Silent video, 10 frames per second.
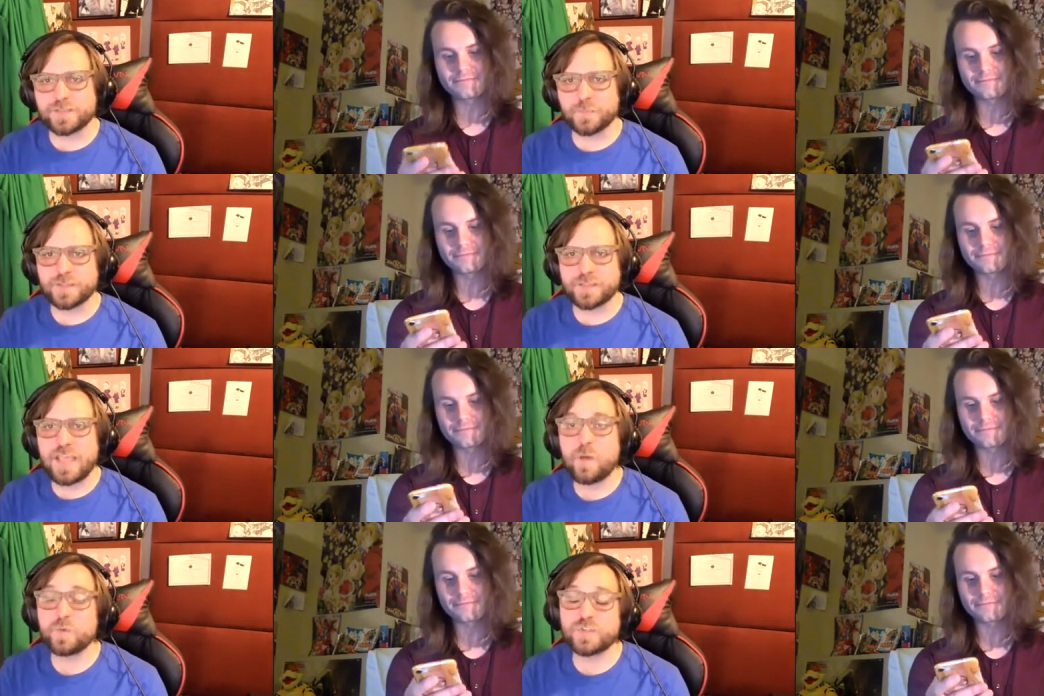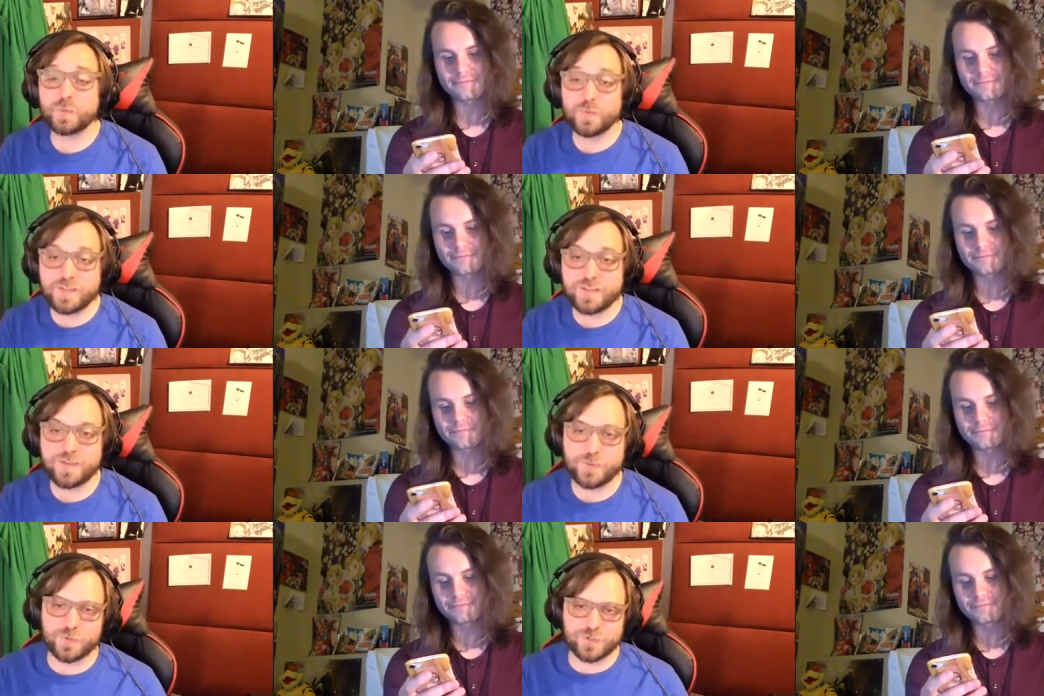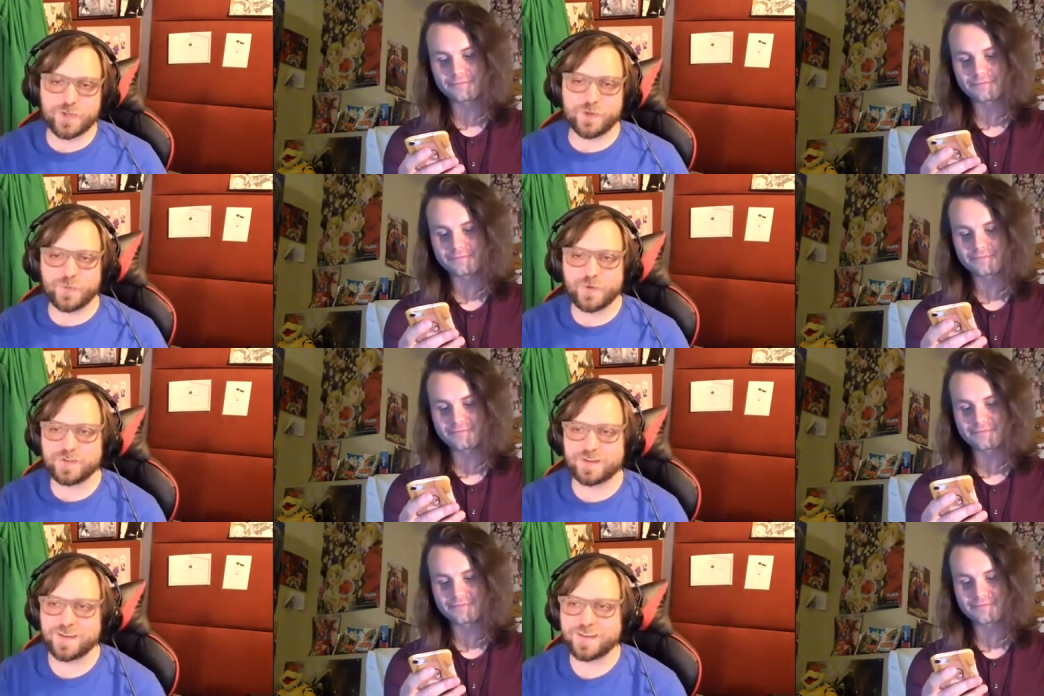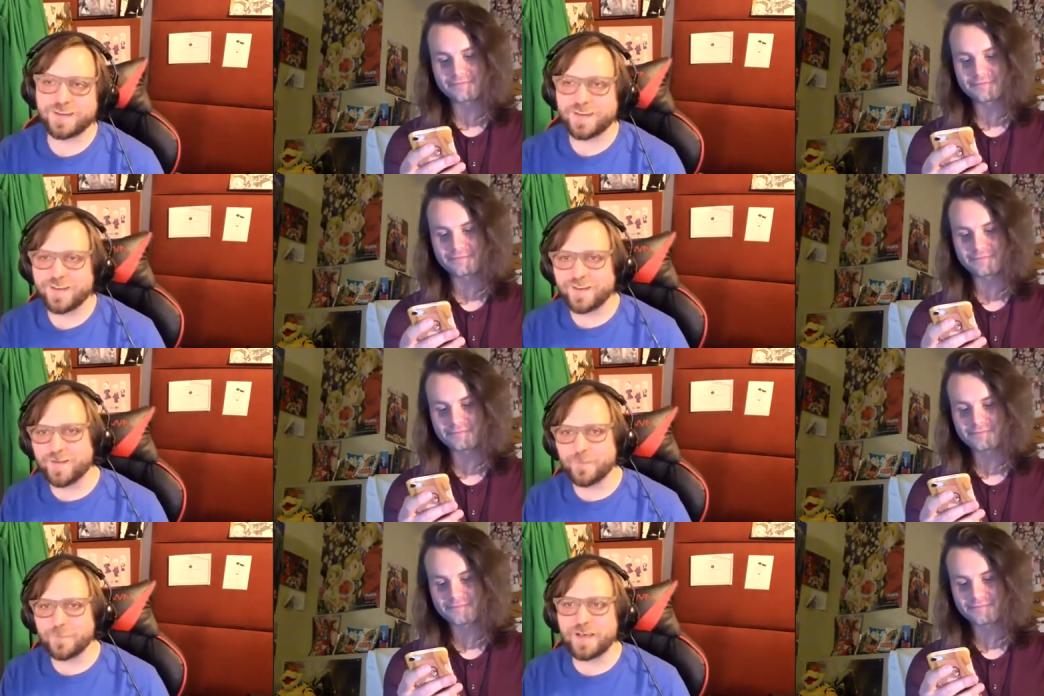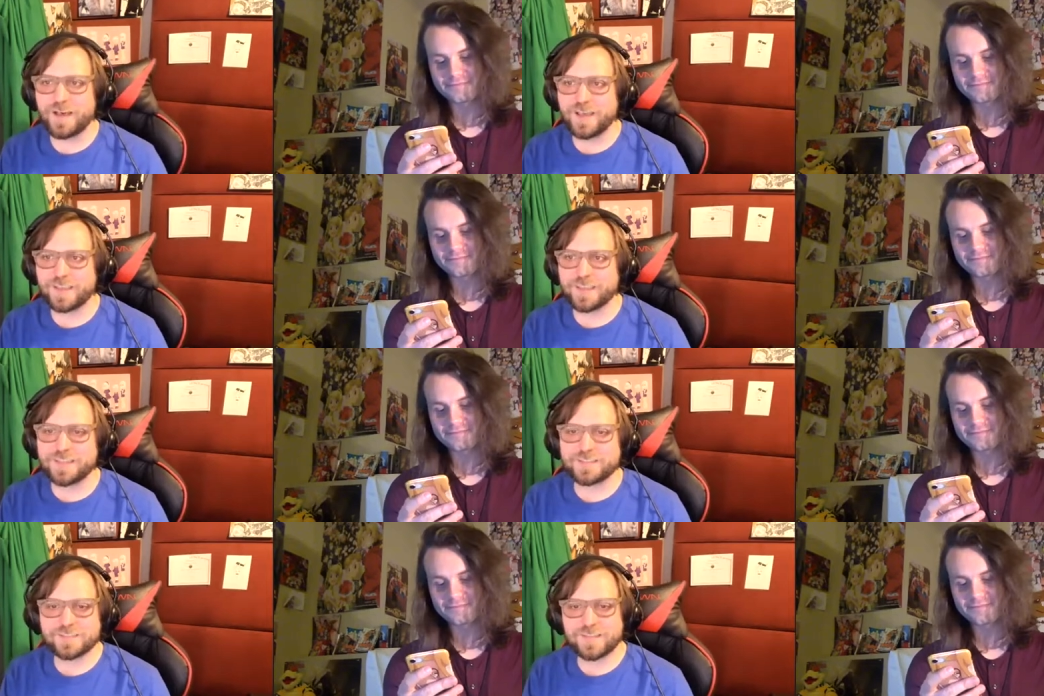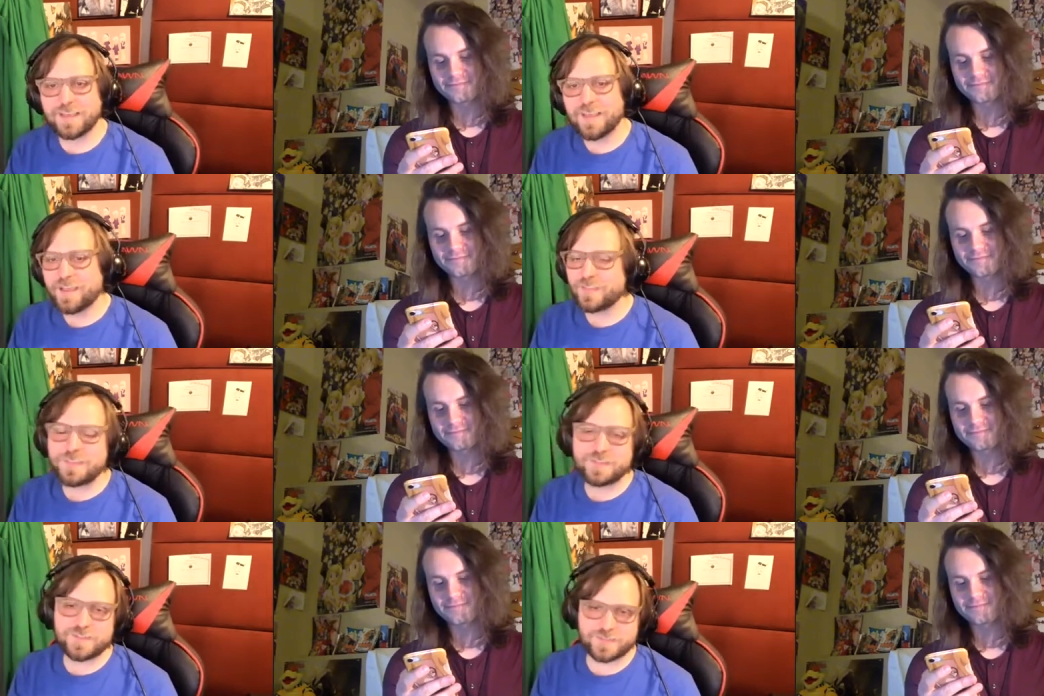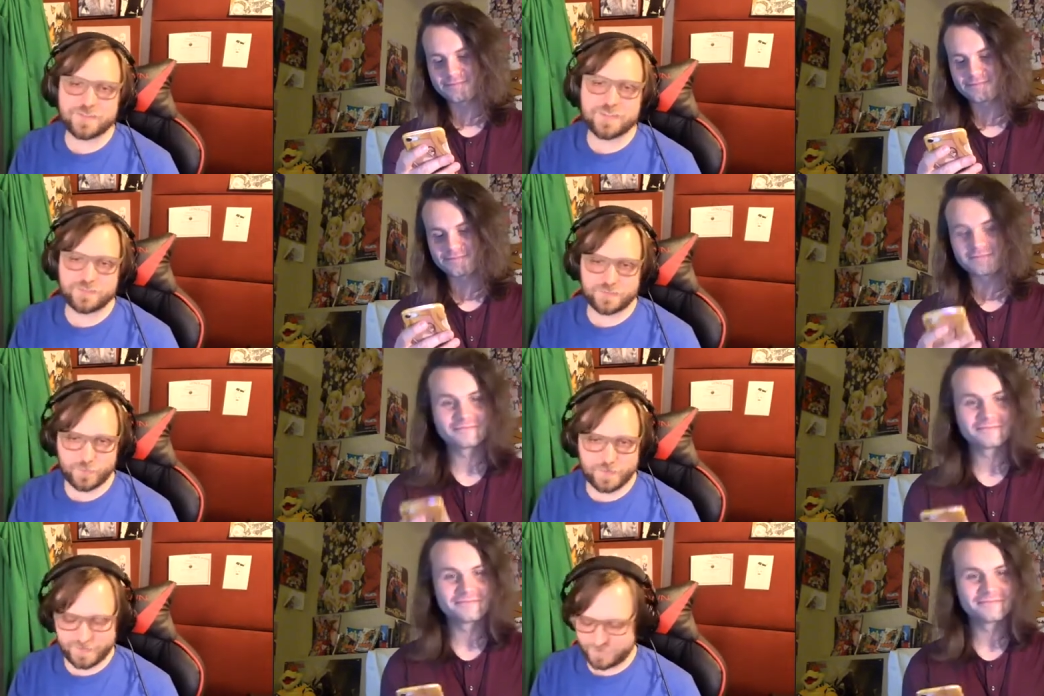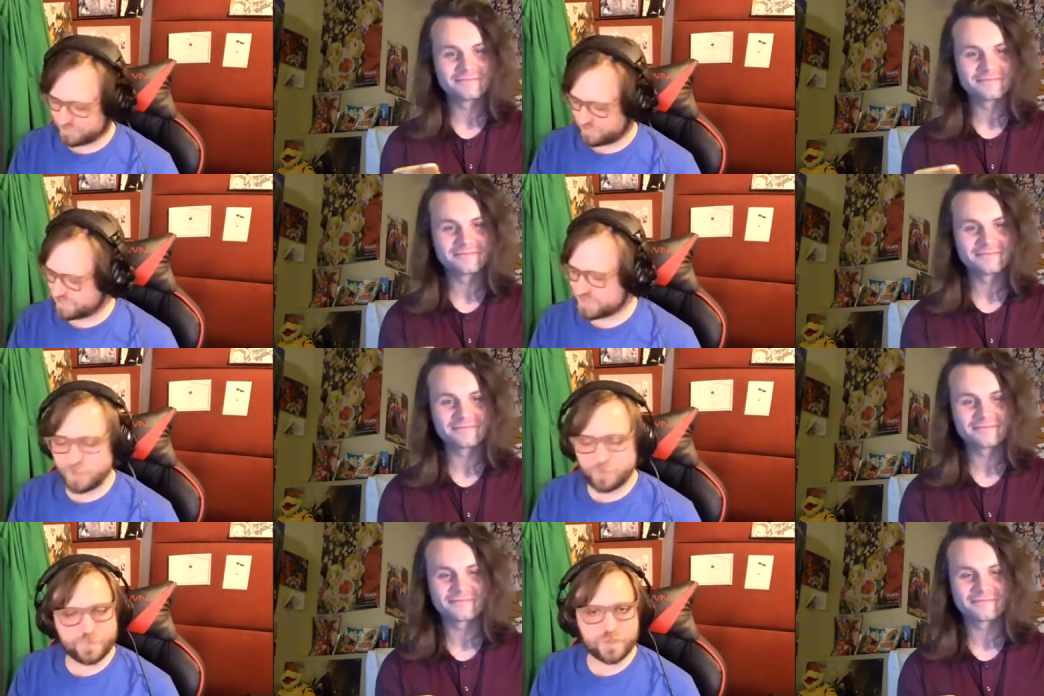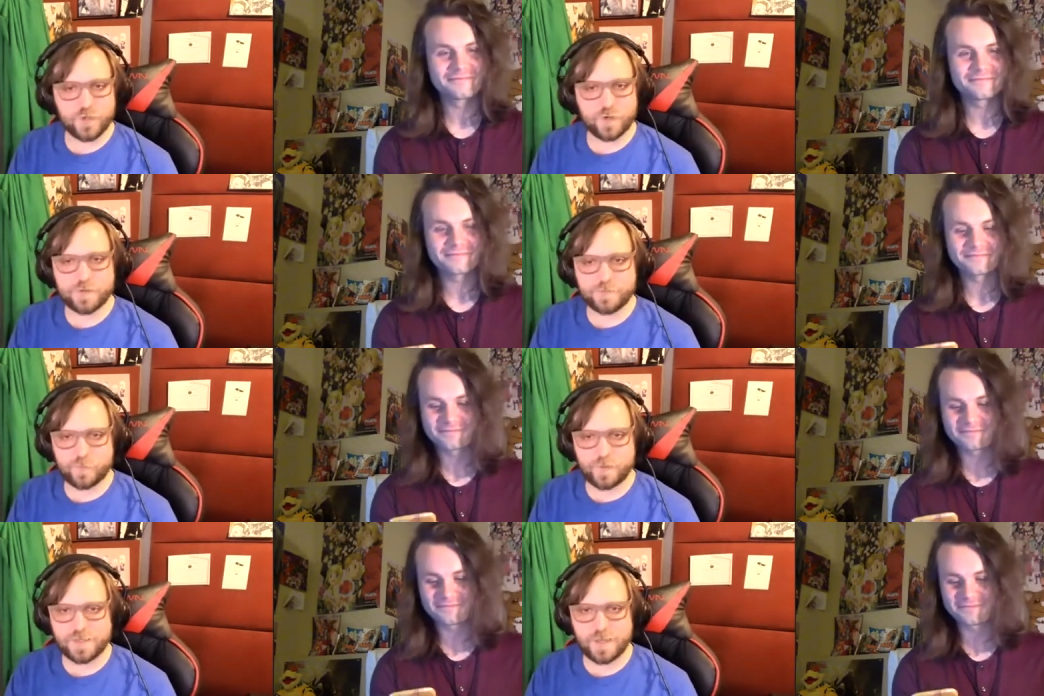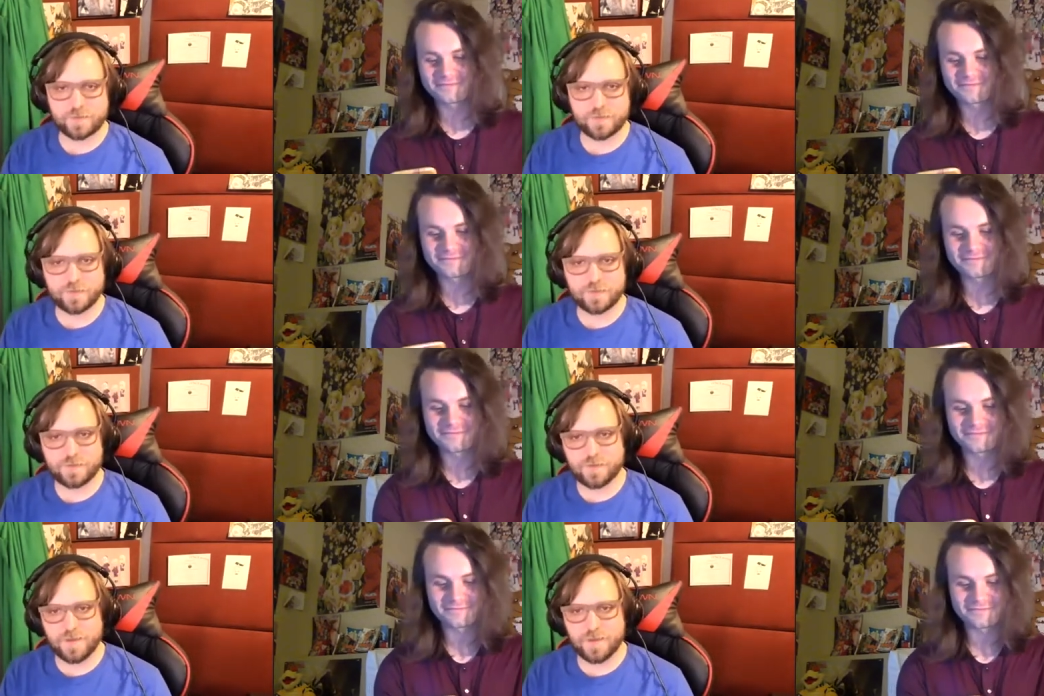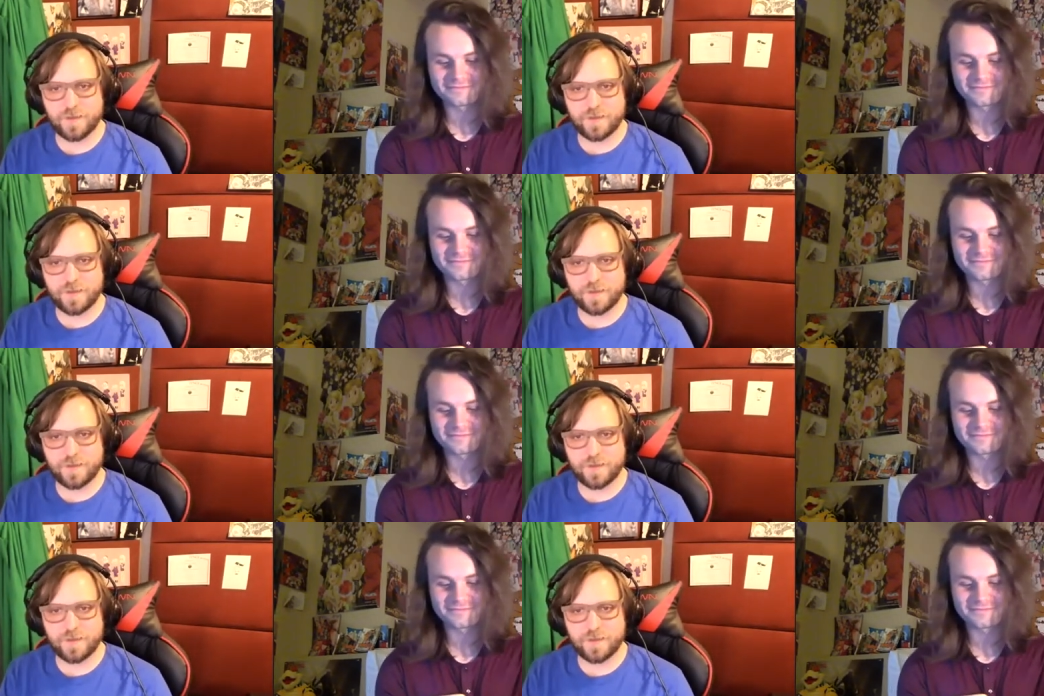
Speaker 1: but that was a really cool show to work on. Um, I, it's this is this is a really selfish, nerdy voice actor uh,